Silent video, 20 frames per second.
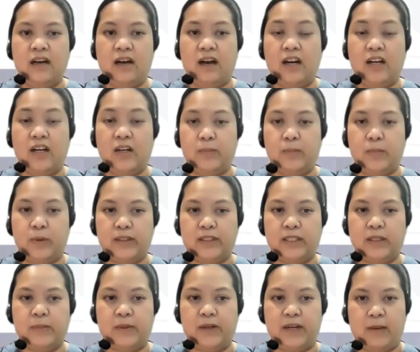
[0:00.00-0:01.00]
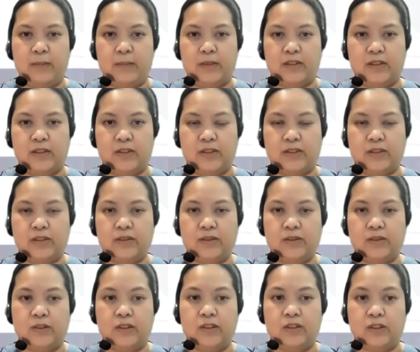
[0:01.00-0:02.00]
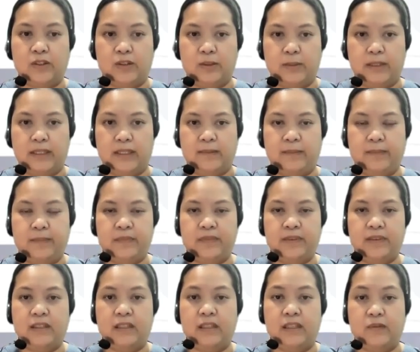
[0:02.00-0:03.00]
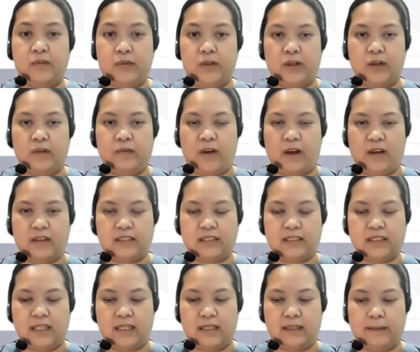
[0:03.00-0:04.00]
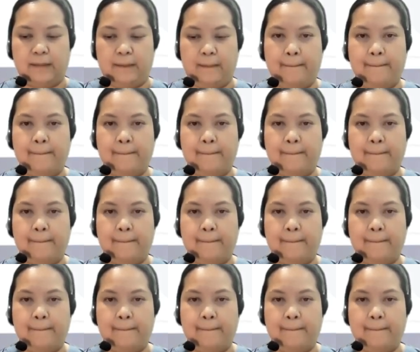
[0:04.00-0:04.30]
are important parameters to determine delivery of oxygen.